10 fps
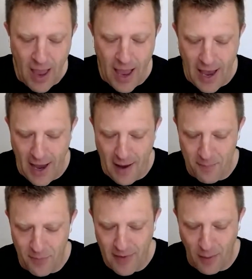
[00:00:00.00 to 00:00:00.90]

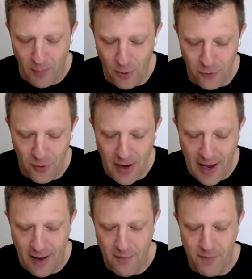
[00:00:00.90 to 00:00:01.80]
Now, we also
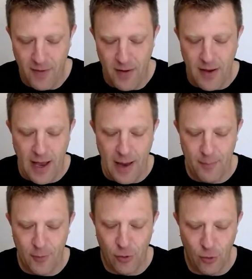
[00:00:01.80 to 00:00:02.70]
have
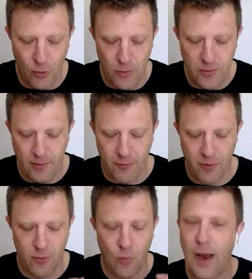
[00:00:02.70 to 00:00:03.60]
two
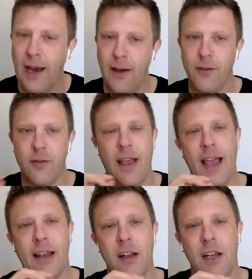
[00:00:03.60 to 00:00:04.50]
different ways of
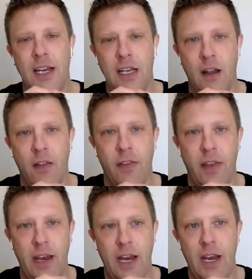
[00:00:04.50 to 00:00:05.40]
handling
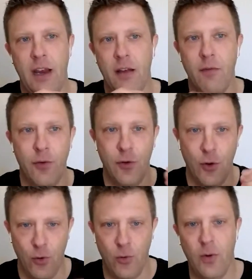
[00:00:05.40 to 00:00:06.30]
the
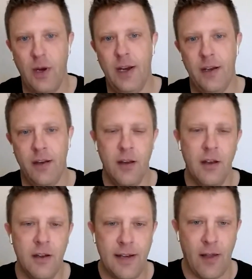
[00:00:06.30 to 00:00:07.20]
view in
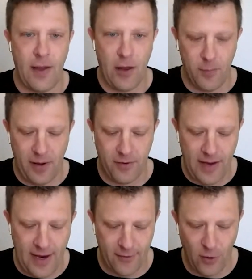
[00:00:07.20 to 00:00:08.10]
Telehealth Plus
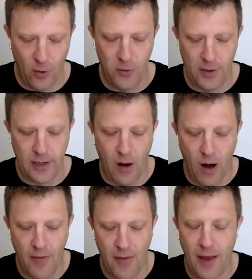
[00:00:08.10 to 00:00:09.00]
now. So you can
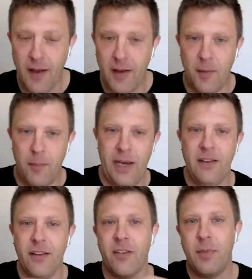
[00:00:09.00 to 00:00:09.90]
either pin
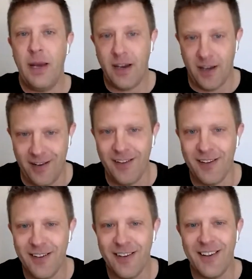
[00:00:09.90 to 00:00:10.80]
the speaker.
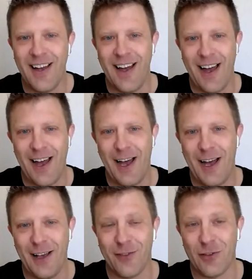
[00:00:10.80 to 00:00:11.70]

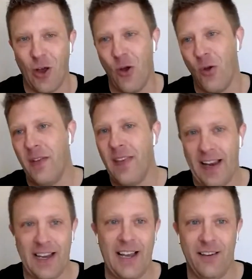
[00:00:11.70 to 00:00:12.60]
So in that
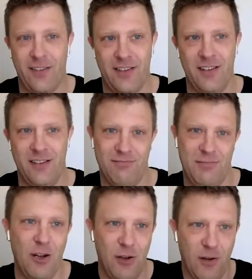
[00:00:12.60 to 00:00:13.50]
case,
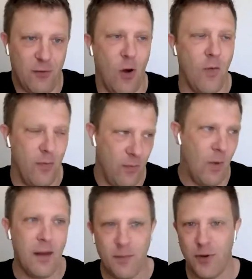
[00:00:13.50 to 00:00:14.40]
you've got
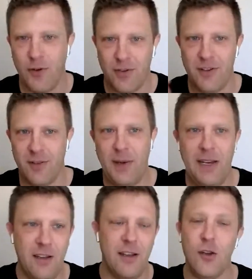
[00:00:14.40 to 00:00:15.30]
one person that's
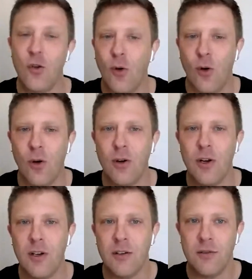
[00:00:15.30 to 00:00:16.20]
pinned and
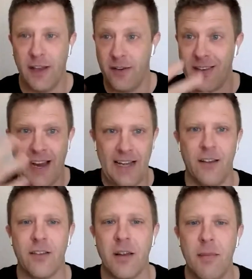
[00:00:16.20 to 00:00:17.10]
they're staying
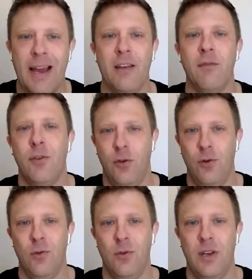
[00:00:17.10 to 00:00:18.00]
as the main
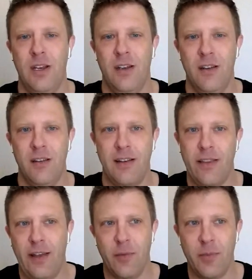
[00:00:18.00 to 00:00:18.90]
view in
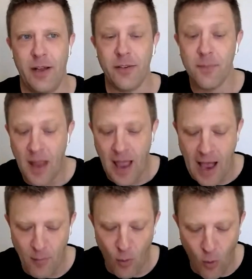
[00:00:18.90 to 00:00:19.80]
Telehealth Plus,
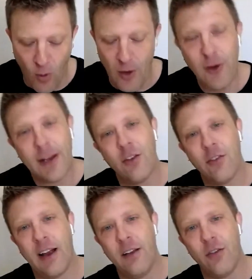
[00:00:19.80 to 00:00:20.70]
or you can
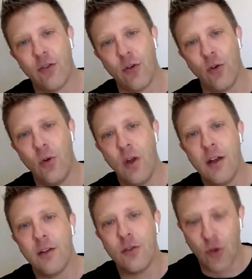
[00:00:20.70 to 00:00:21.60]
change to
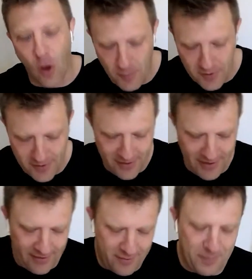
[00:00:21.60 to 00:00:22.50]
dominant
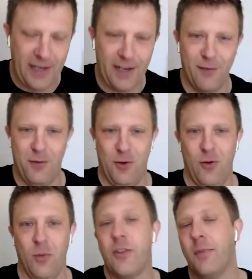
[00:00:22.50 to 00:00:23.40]
speaker view,
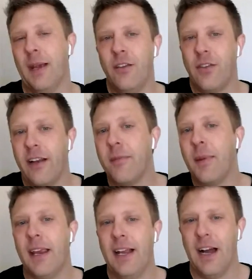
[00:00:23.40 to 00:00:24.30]
which means that it's
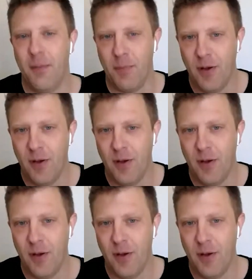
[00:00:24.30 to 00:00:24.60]
picking up